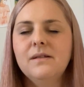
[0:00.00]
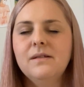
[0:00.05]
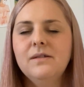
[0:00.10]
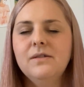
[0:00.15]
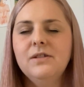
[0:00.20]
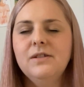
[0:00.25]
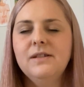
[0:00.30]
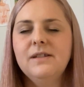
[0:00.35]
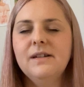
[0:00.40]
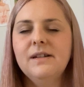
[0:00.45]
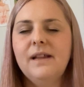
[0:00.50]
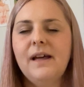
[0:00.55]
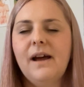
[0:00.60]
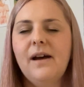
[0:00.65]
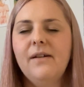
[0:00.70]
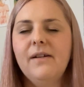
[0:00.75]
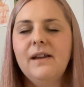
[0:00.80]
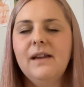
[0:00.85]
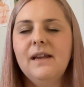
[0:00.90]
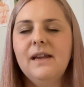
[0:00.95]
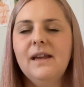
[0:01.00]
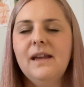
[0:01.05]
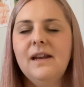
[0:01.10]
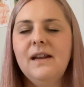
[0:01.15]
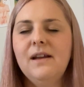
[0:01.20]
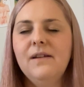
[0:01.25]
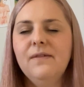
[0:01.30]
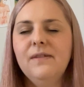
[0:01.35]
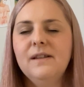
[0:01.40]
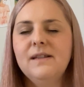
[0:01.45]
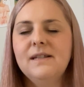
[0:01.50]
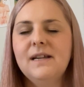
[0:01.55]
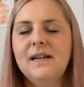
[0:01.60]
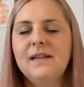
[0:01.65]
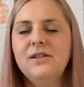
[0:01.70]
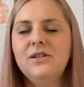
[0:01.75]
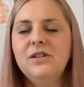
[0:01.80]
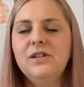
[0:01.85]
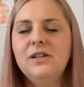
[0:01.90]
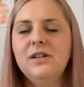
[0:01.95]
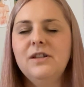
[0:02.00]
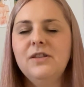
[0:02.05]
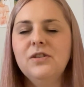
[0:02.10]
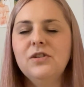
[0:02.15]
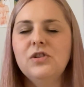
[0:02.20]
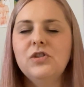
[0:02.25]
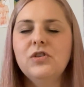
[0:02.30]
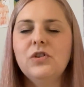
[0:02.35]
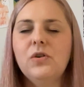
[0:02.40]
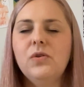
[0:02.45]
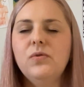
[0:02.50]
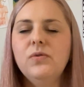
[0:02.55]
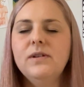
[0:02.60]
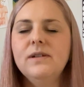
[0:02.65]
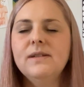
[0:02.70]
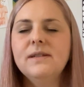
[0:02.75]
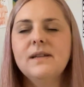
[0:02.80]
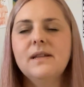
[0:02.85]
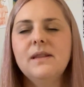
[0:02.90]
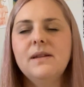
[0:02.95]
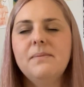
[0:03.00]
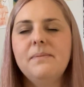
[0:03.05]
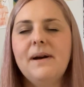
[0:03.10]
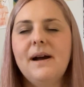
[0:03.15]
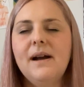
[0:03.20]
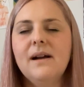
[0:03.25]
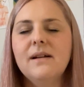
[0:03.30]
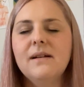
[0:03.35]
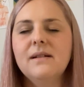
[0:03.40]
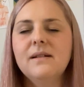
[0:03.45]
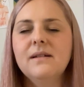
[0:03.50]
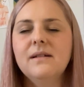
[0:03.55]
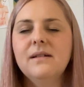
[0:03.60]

Just allowing any of the tension in the shoulders and the back